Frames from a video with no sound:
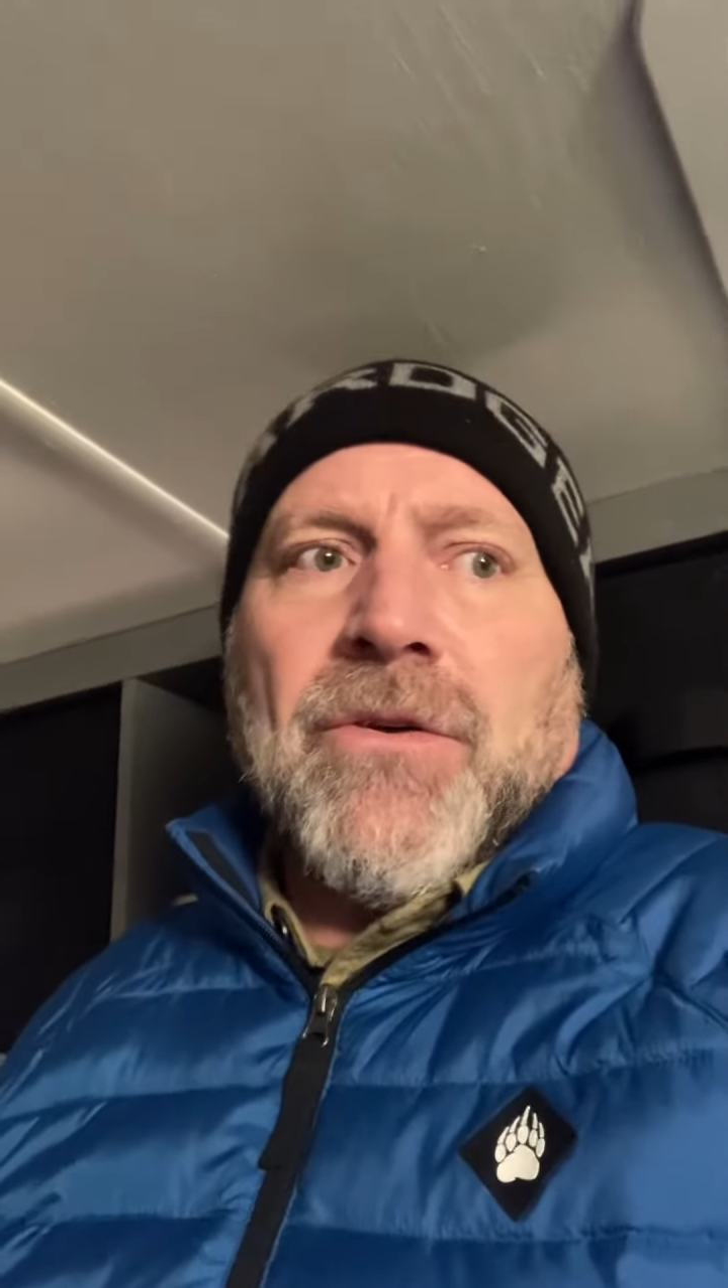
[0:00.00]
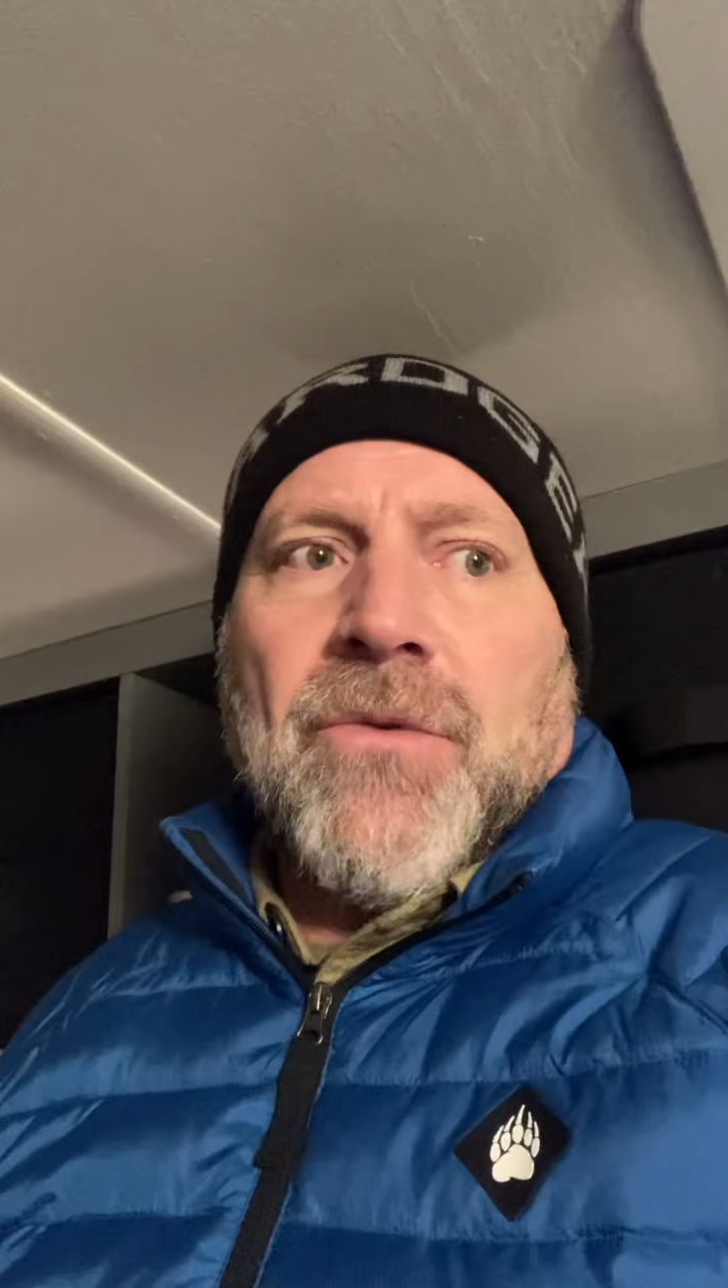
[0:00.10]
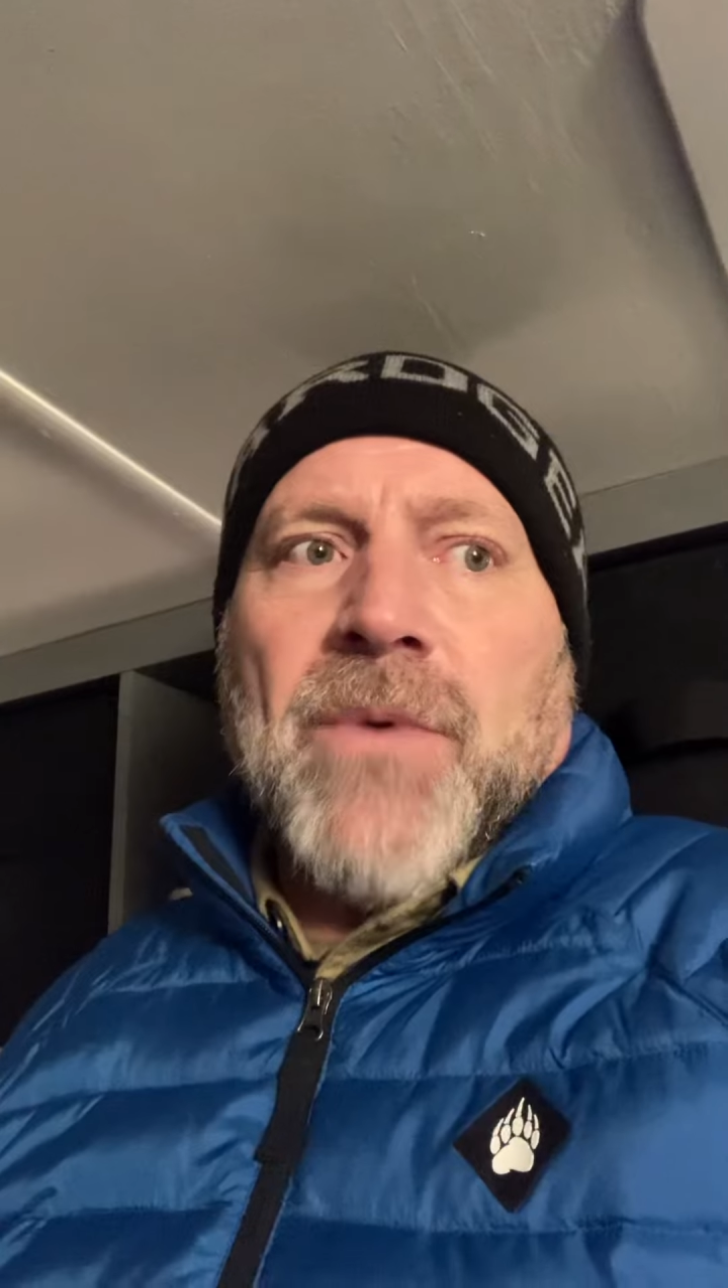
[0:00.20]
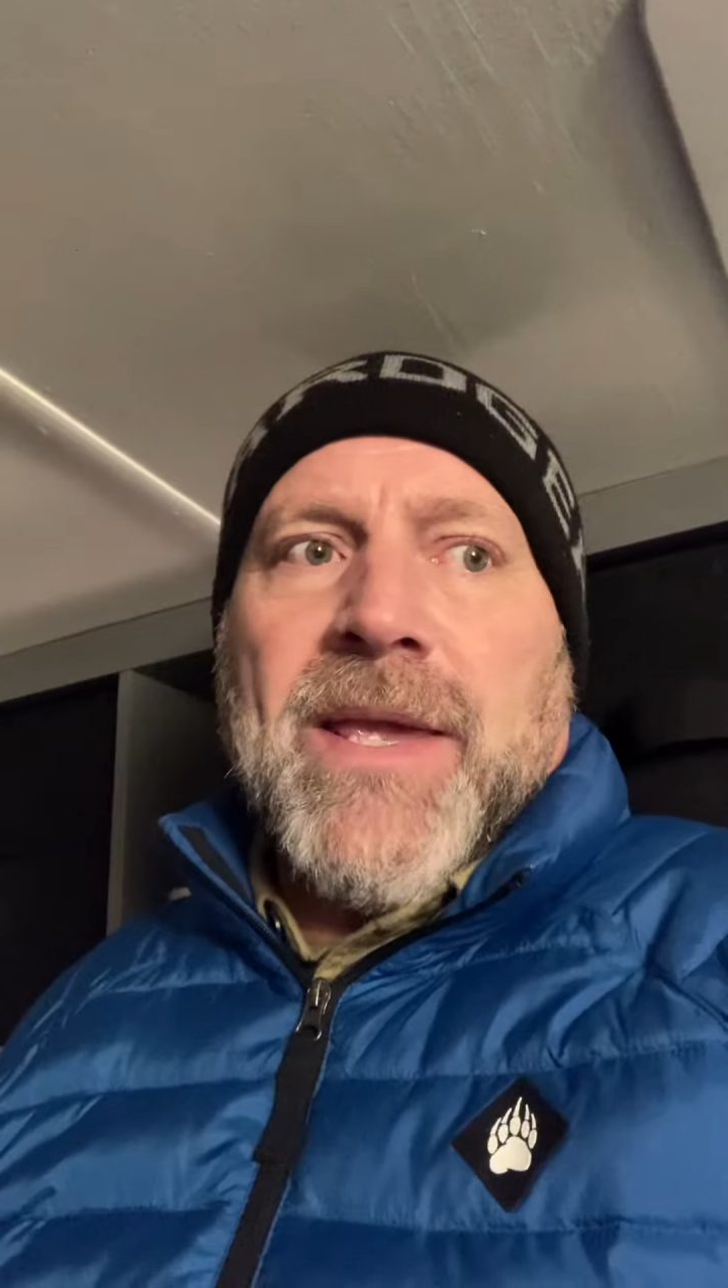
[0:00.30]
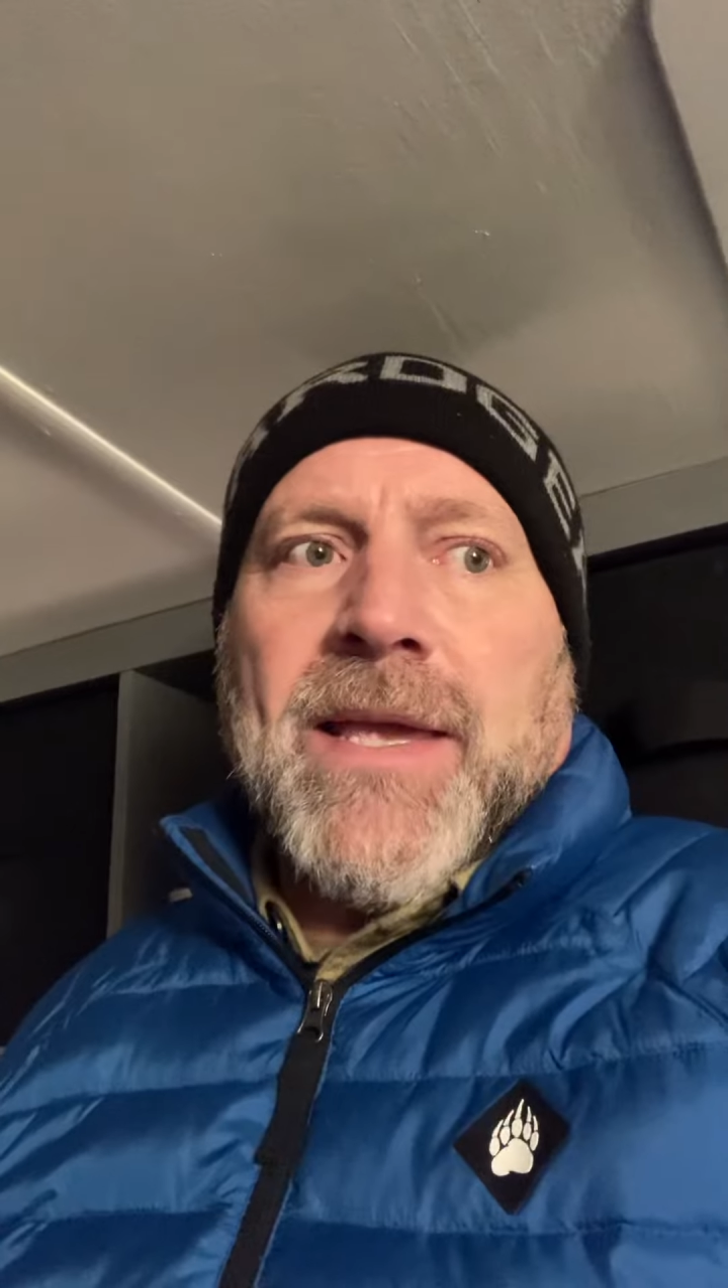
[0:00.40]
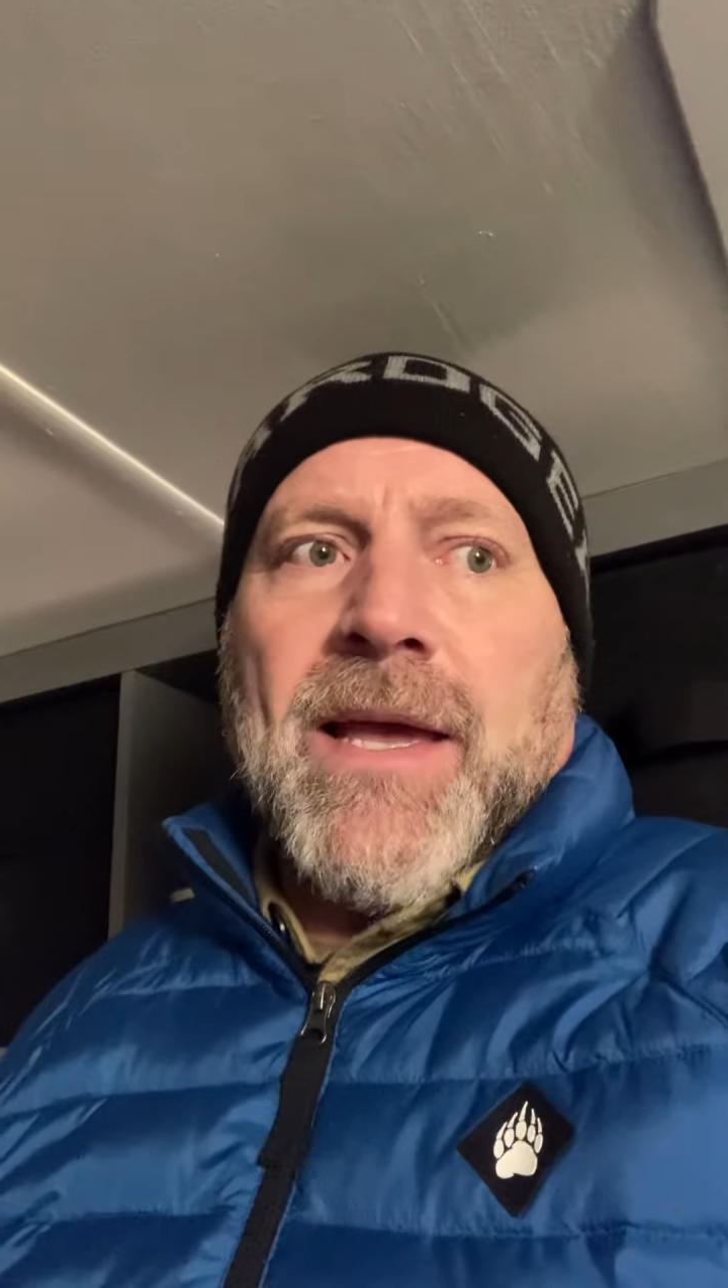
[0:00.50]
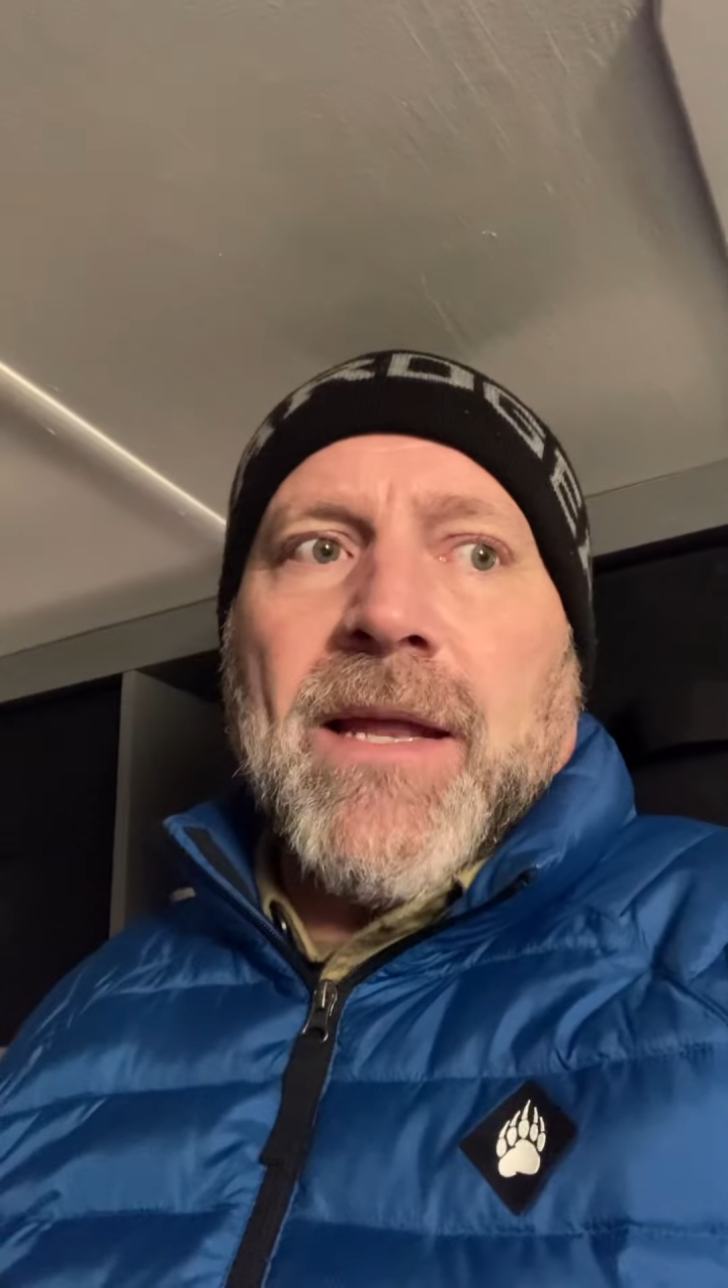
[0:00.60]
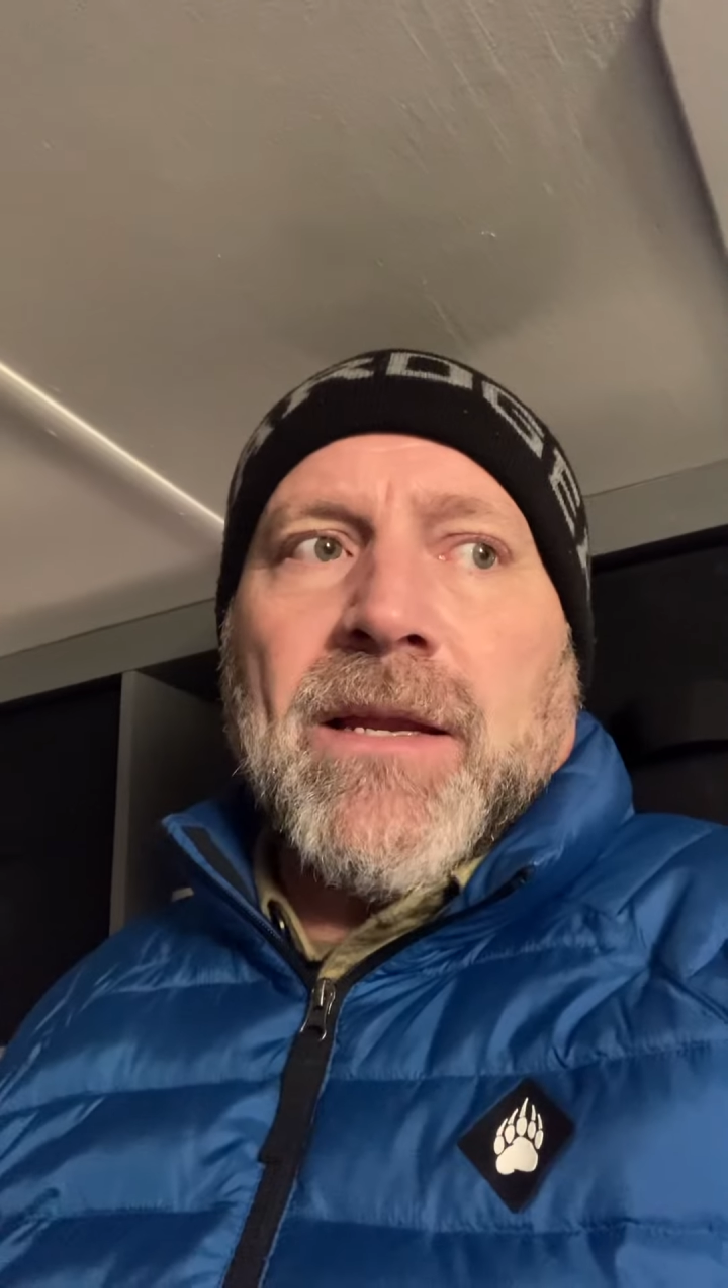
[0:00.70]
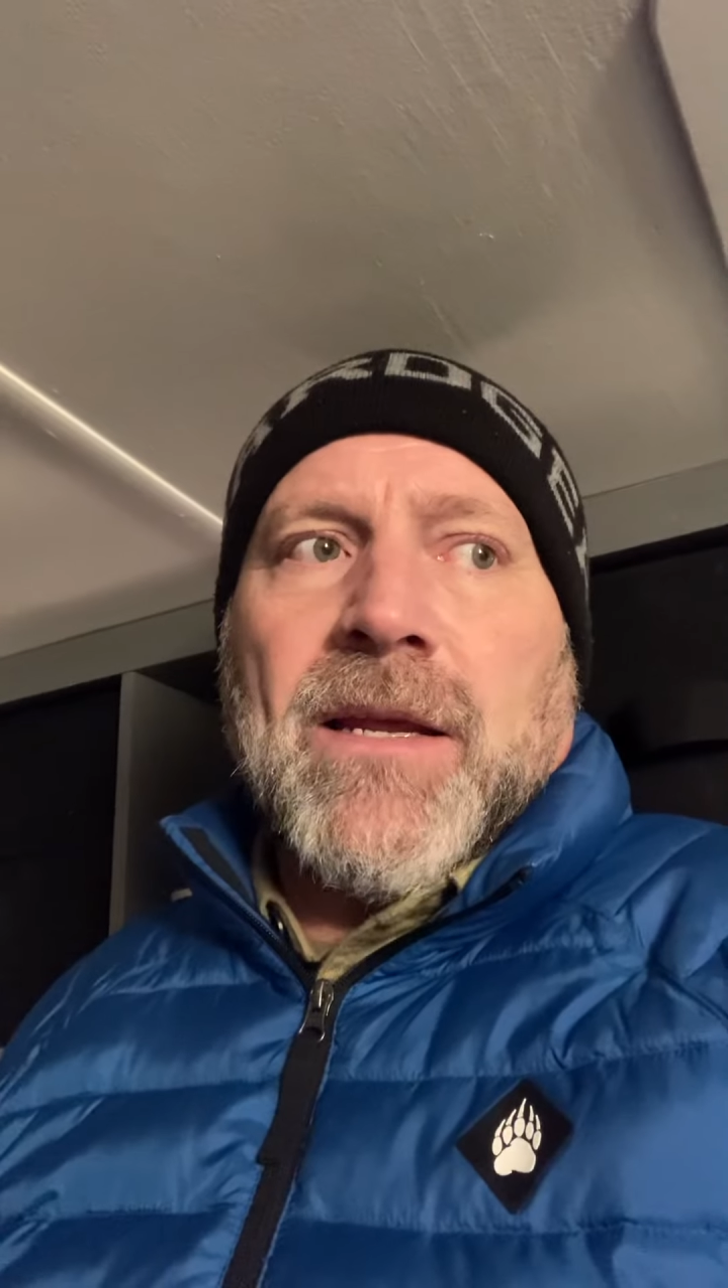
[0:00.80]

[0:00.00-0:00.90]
the weekend